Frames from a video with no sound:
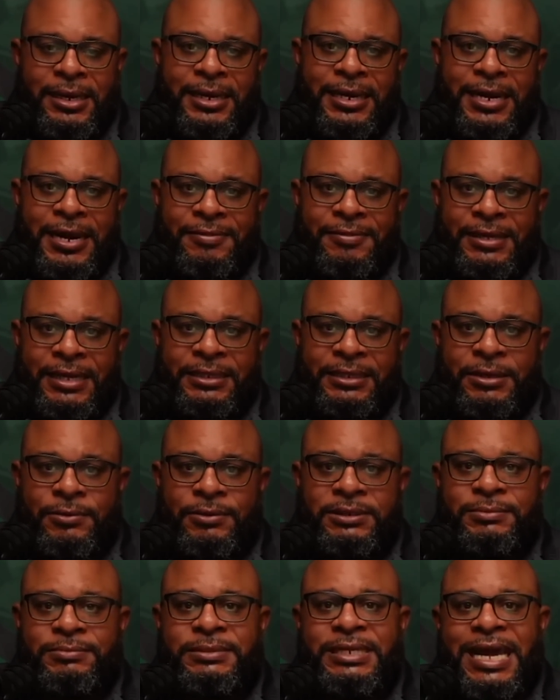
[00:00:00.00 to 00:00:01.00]
And I think there
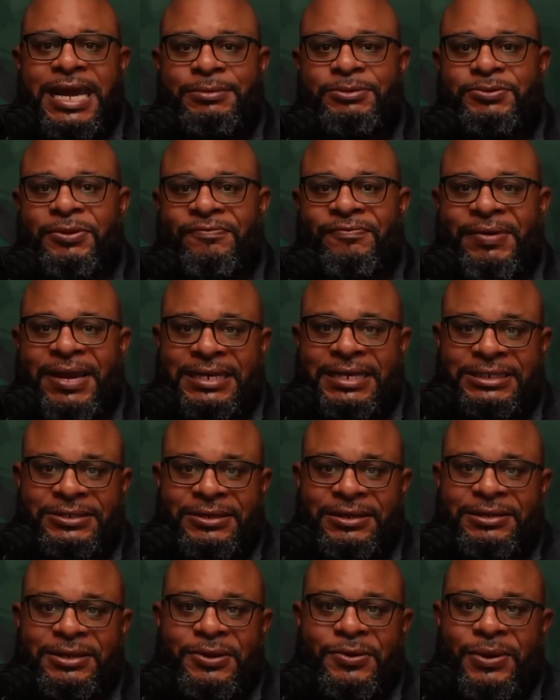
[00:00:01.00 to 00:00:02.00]
were some times where fans
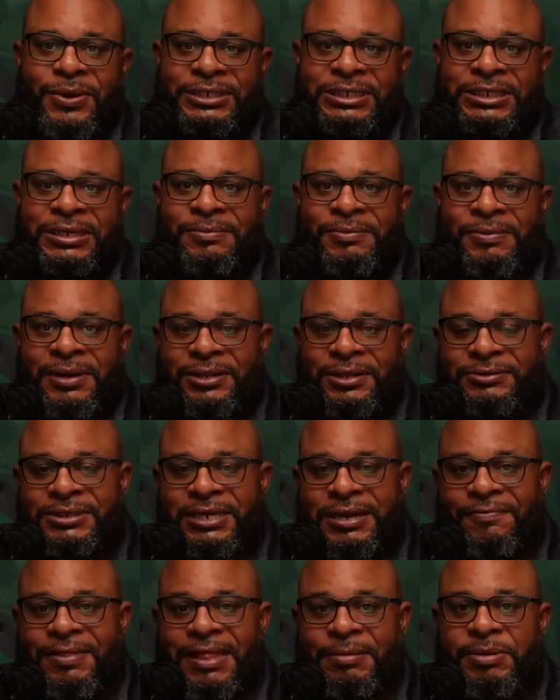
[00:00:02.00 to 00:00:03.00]
started to question whether
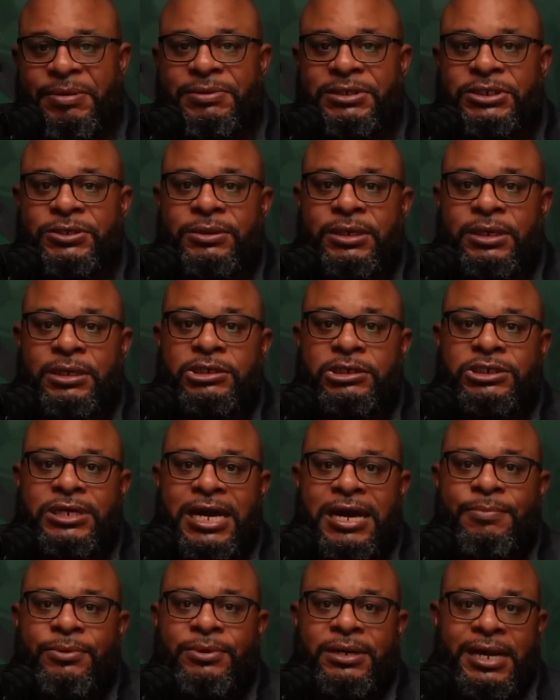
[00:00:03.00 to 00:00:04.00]
Jeff Lebby was doing a good
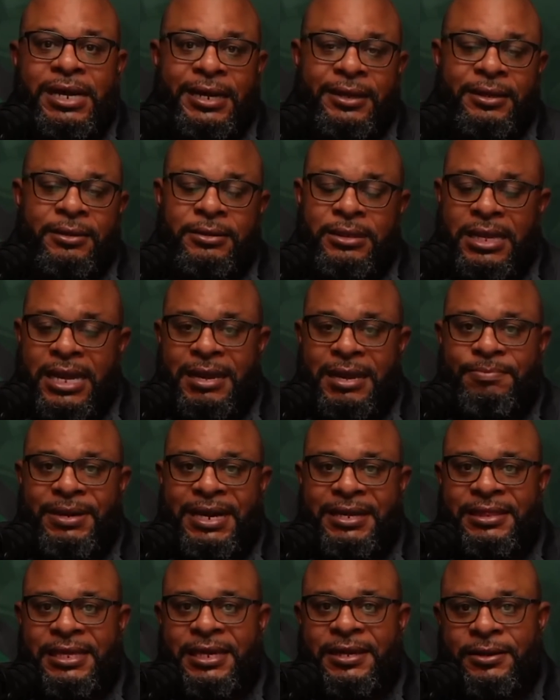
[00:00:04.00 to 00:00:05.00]
job or not. But
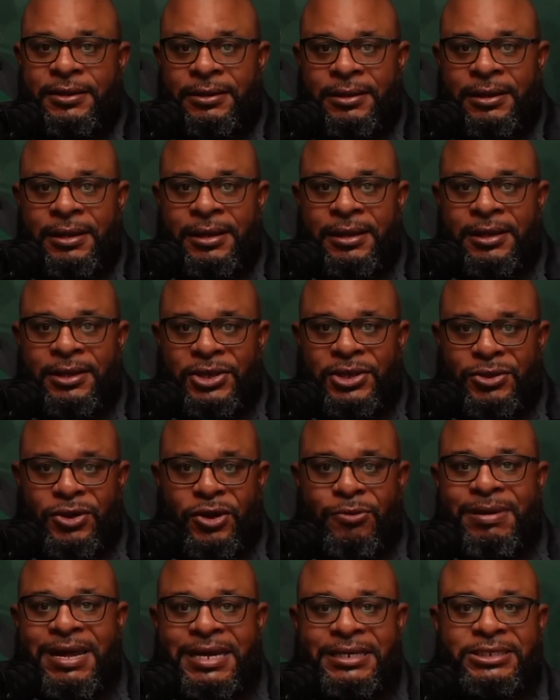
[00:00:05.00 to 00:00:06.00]
I think you
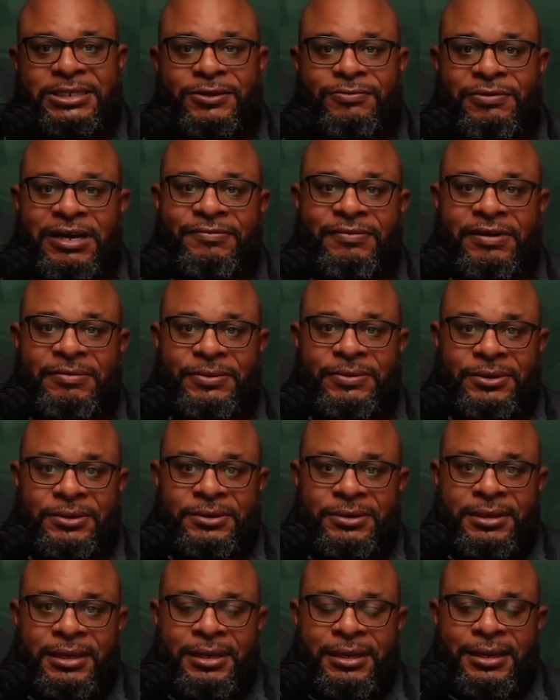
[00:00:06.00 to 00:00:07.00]
go back to the Red
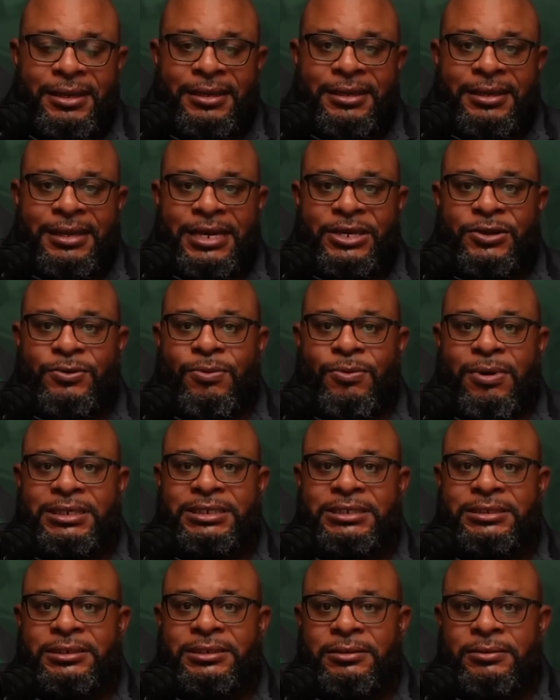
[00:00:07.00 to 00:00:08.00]
River and you
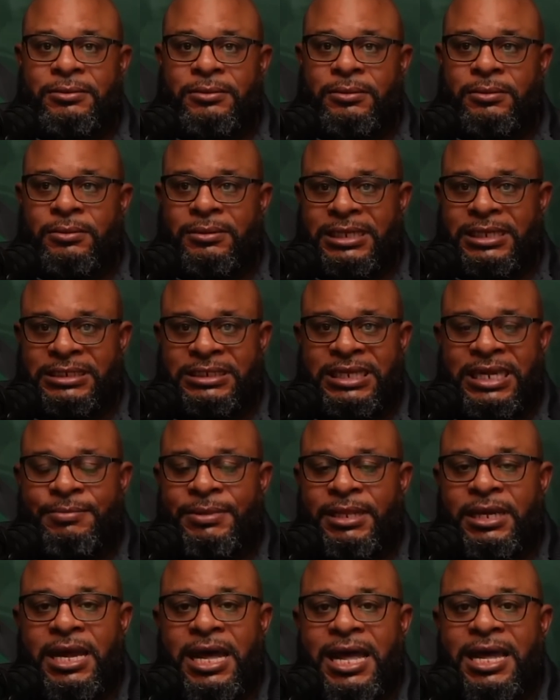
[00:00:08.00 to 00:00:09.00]
watch this team
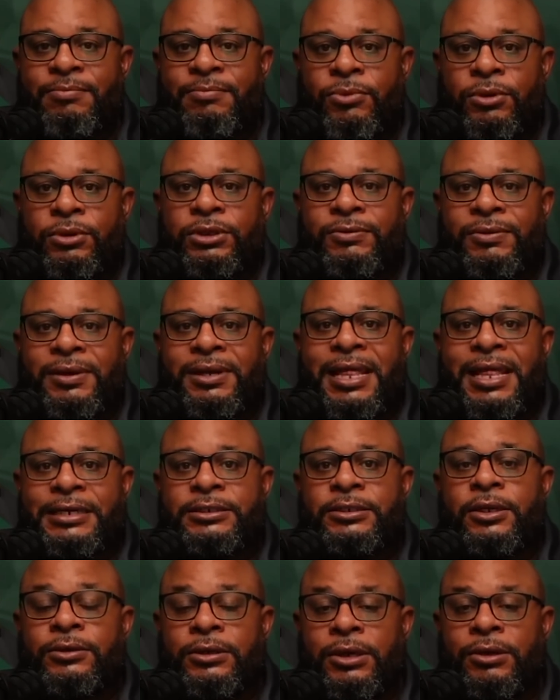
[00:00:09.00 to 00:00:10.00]
in the Cotton Bowl and you
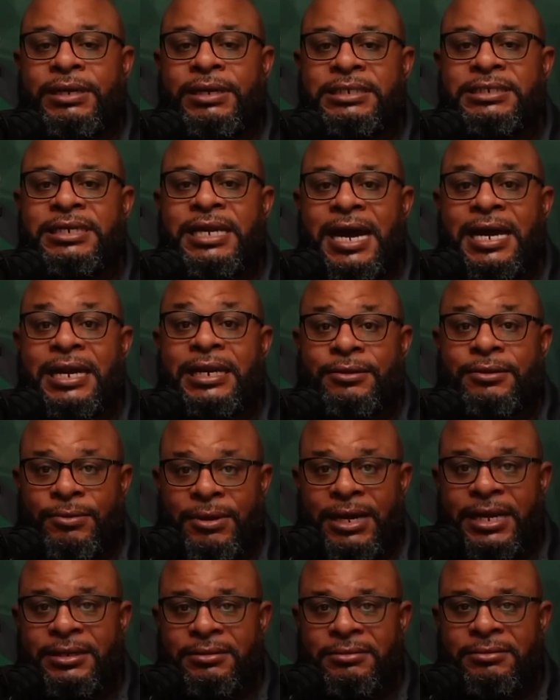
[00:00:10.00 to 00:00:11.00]
realize, oh no, he's got it,
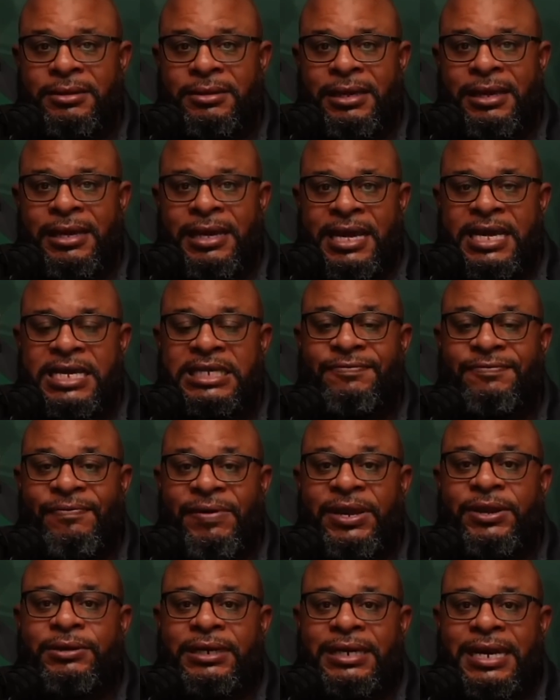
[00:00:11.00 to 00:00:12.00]
right? He's
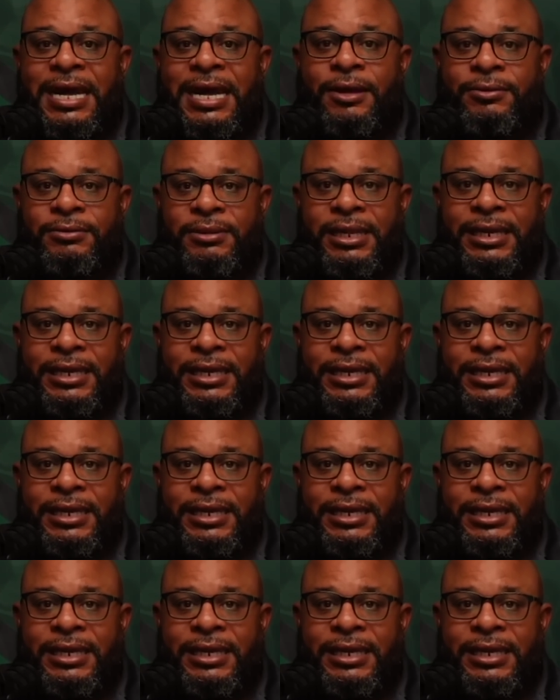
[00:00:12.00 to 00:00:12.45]
figured it out.